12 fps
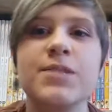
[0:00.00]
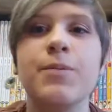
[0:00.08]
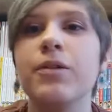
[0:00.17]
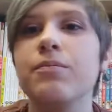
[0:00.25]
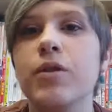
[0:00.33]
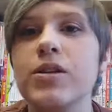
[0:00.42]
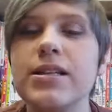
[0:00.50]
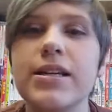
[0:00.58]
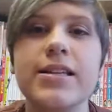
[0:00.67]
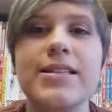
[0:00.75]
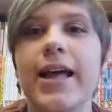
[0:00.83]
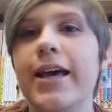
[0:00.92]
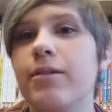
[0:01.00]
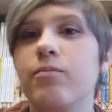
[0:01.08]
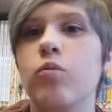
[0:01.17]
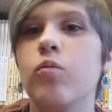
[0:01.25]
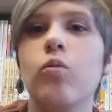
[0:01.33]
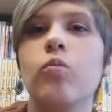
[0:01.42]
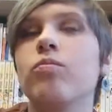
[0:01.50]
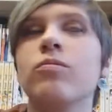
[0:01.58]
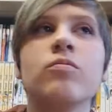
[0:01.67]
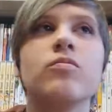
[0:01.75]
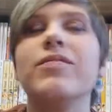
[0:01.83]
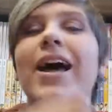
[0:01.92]
but mostly it's like
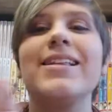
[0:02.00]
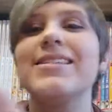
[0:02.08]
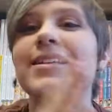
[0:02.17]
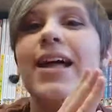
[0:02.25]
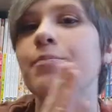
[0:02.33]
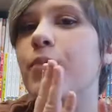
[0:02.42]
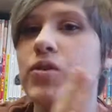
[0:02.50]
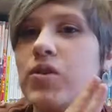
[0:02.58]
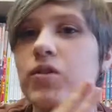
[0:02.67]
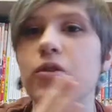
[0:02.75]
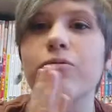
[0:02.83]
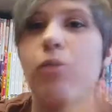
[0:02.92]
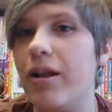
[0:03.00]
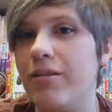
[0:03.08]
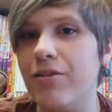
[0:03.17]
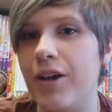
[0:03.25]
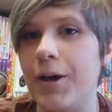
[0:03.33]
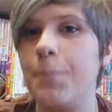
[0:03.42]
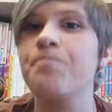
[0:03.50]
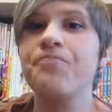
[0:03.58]
99% of one thing.